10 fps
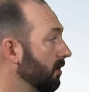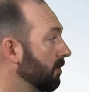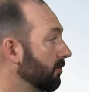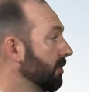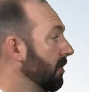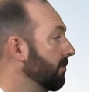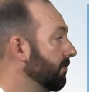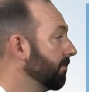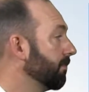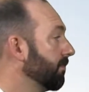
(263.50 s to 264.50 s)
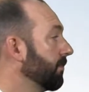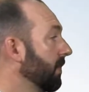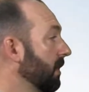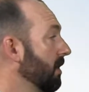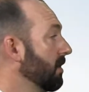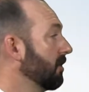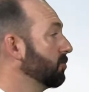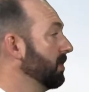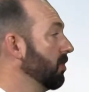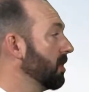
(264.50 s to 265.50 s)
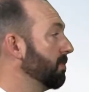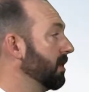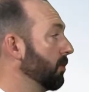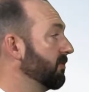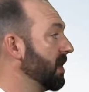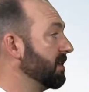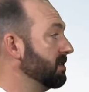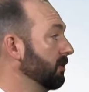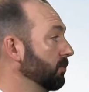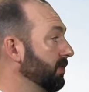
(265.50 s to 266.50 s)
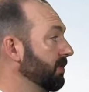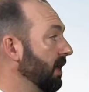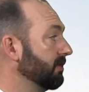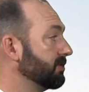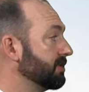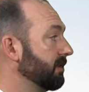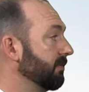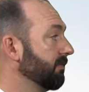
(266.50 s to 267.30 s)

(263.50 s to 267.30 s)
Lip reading: So as we look up here, we've got yield with nitrogen